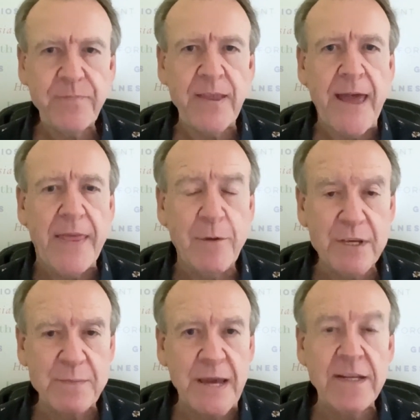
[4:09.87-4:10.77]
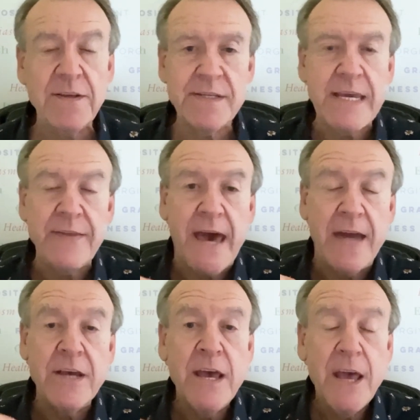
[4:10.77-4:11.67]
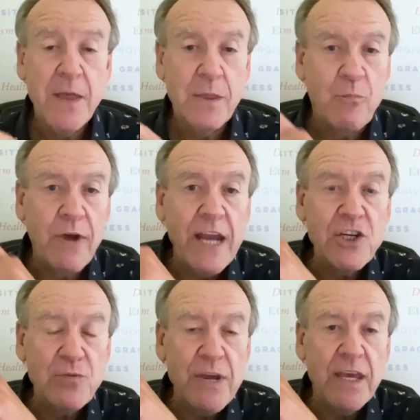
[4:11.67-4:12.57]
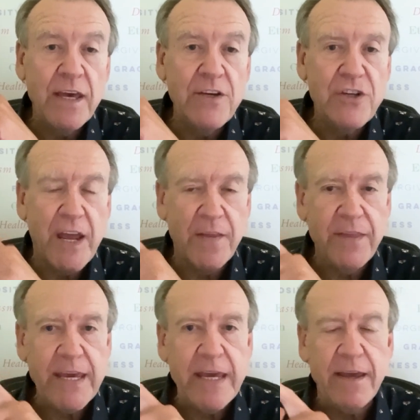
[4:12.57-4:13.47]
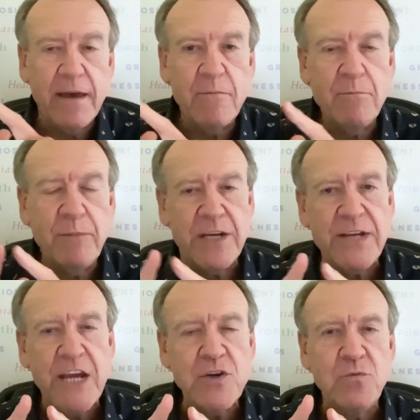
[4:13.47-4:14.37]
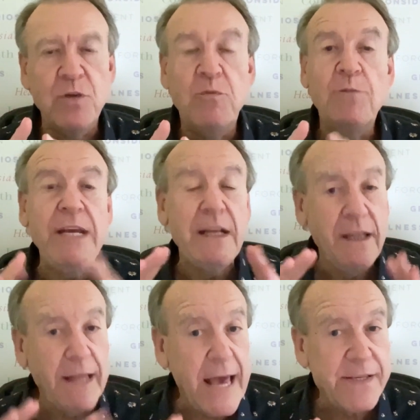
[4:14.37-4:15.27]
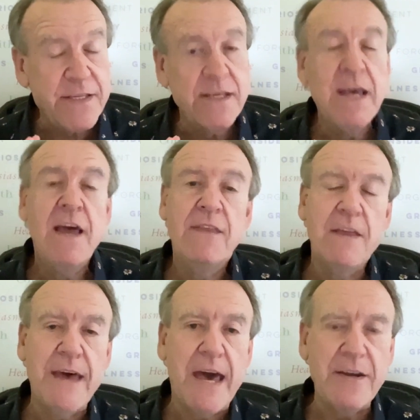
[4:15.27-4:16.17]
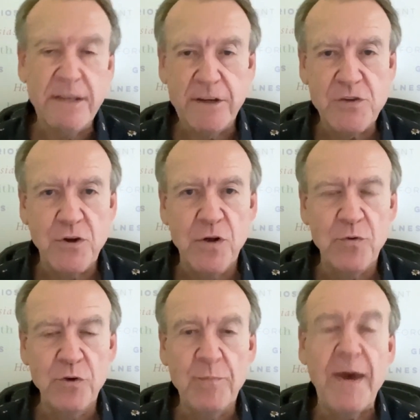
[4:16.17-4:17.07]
And they were expecting to see that the brain shrinkage in the meditation group would be less than that in the control group,